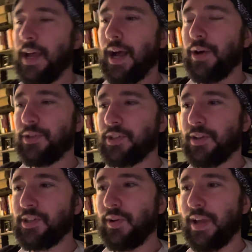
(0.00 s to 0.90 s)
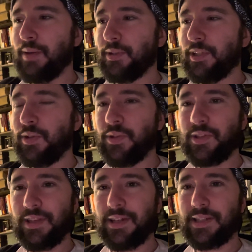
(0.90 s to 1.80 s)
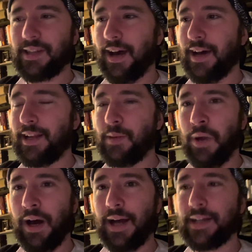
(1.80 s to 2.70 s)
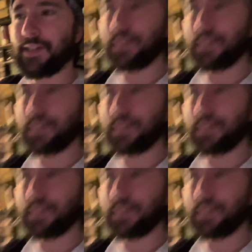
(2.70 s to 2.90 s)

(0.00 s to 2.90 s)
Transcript: I was also able to use this out of the box,